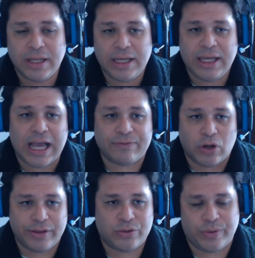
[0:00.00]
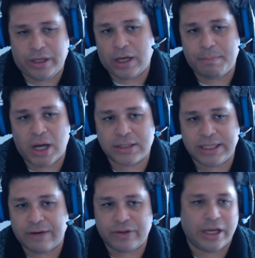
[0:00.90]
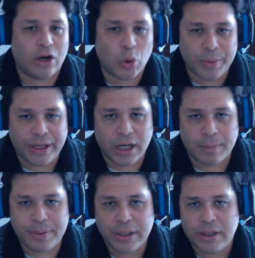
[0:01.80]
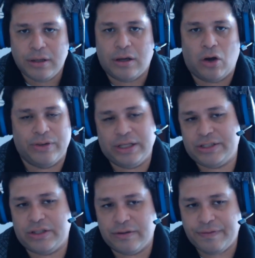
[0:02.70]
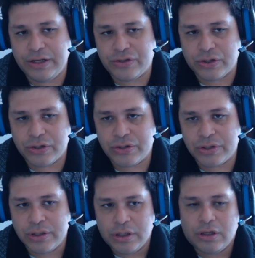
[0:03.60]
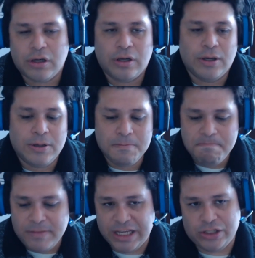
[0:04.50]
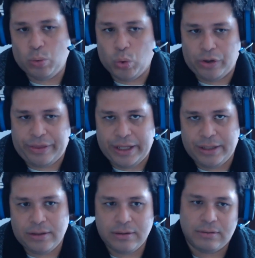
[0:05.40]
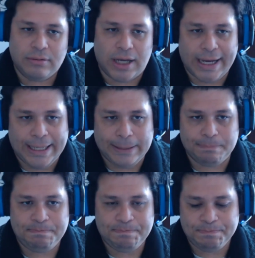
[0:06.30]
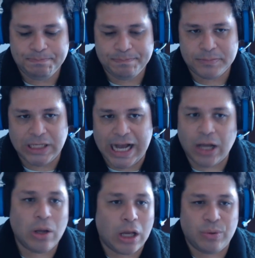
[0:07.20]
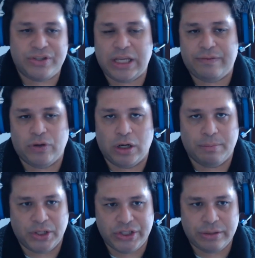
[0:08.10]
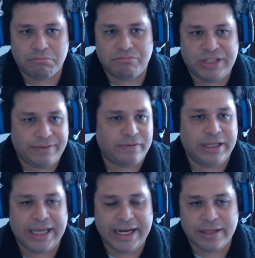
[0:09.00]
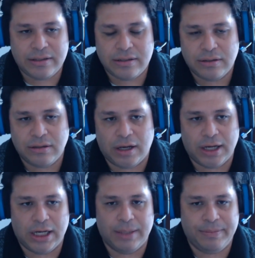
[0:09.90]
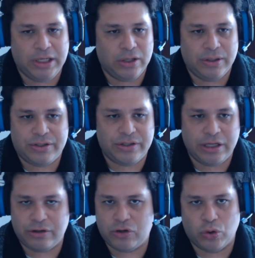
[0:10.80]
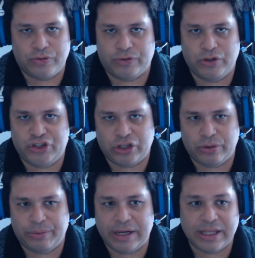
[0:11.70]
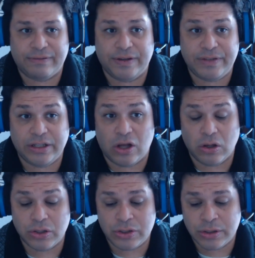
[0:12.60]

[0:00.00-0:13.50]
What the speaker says: After all this, with the unboxing, everything I opened up, all the list of the features, is it worth it? I would say if you're on a budget, definitely get it. It goes for generally around like $50.